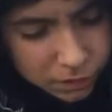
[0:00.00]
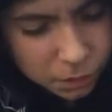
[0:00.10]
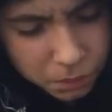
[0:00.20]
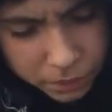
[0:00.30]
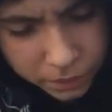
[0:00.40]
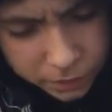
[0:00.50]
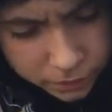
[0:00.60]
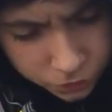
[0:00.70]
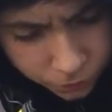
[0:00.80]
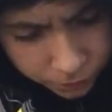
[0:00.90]

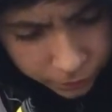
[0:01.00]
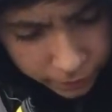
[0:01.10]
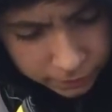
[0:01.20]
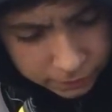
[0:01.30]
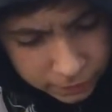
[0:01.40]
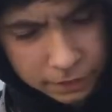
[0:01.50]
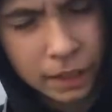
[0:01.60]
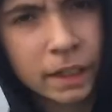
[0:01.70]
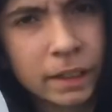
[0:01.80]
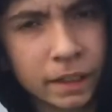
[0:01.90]
Quarters from
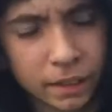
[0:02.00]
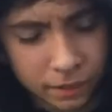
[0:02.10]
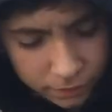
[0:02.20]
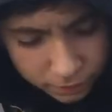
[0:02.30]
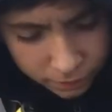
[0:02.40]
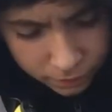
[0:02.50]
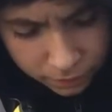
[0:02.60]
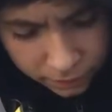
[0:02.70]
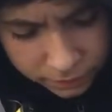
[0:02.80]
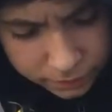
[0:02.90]
1990,
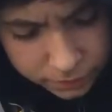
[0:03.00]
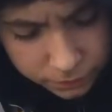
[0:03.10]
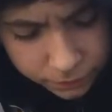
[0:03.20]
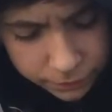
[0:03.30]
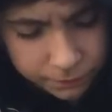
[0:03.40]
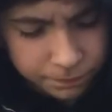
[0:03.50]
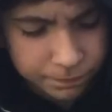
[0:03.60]
not silver.